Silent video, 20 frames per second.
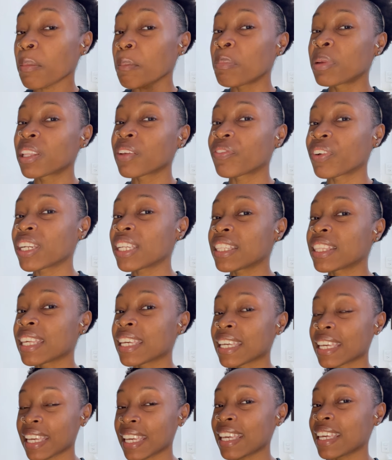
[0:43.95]
But the funny
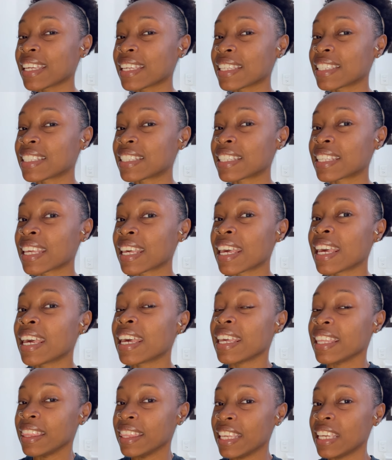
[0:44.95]
thing is,
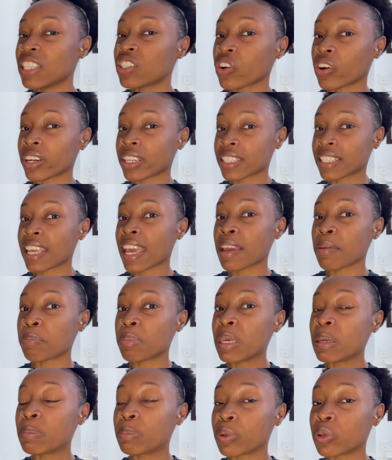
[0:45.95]
these are the same
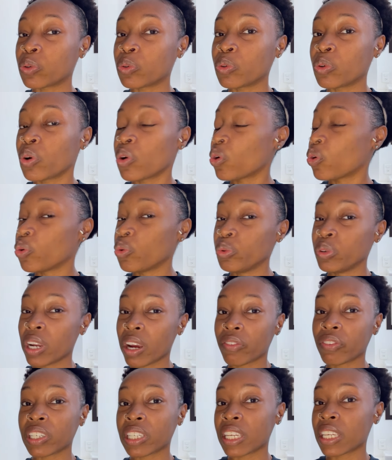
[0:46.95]
people who
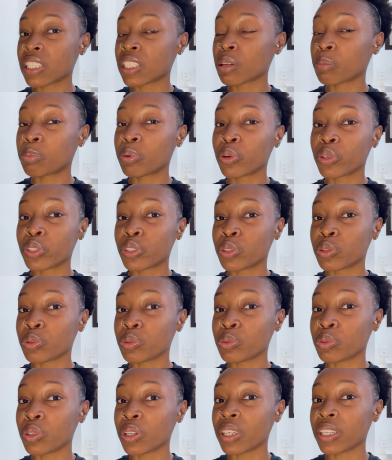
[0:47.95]
never did support
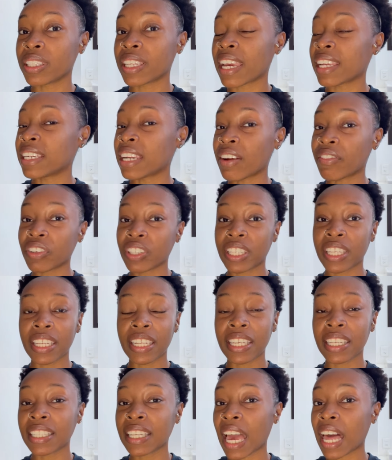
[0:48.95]
you. They never did
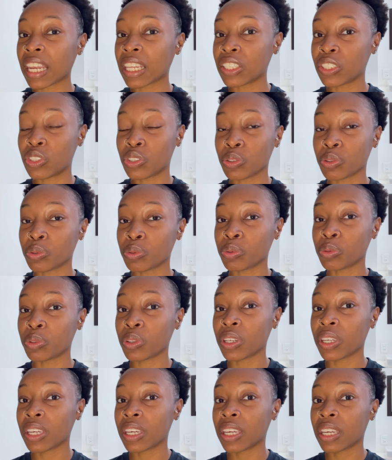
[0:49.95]
acknowledge you.
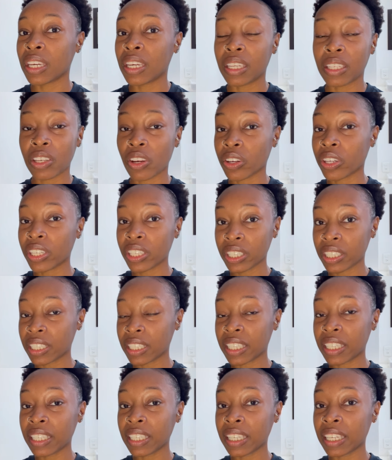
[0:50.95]
You're
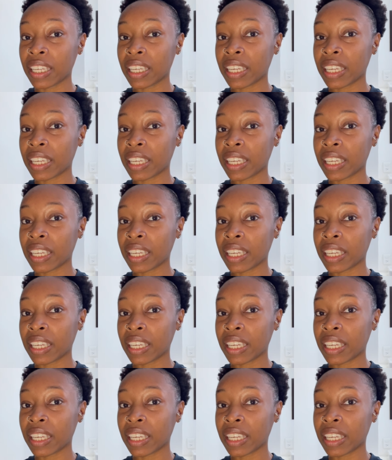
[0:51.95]
good.